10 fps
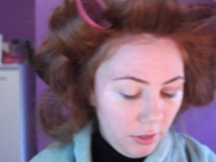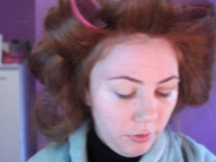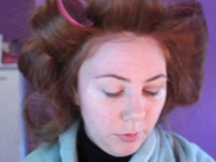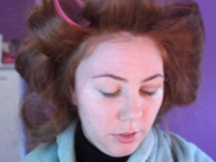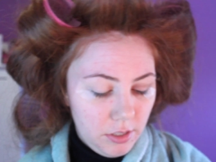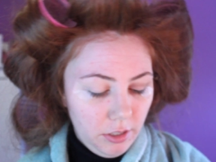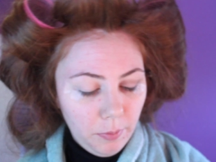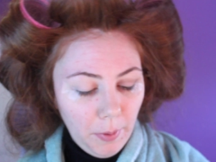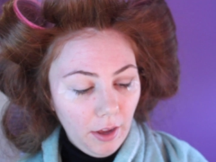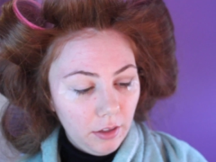from the Stilla
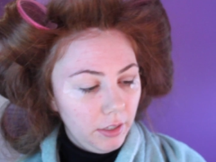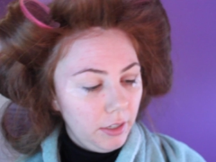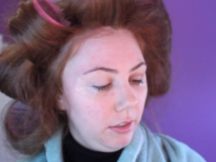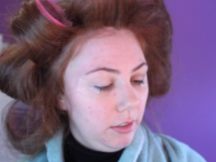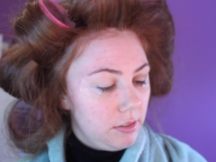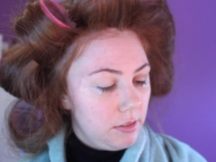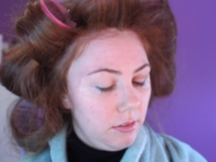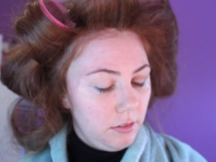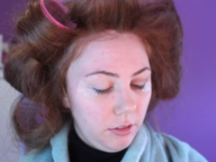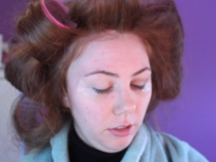palette. It's
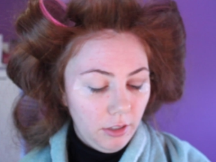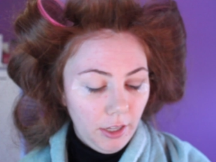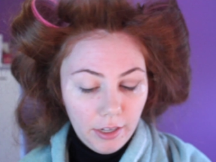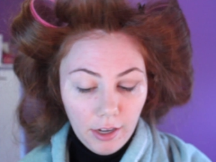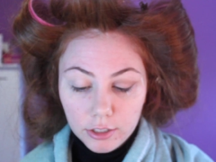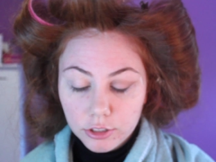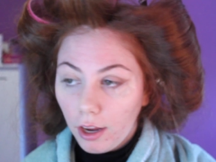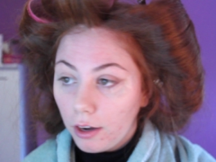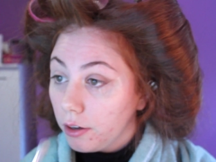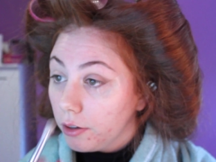the light
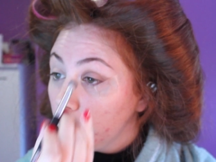eyeshadow.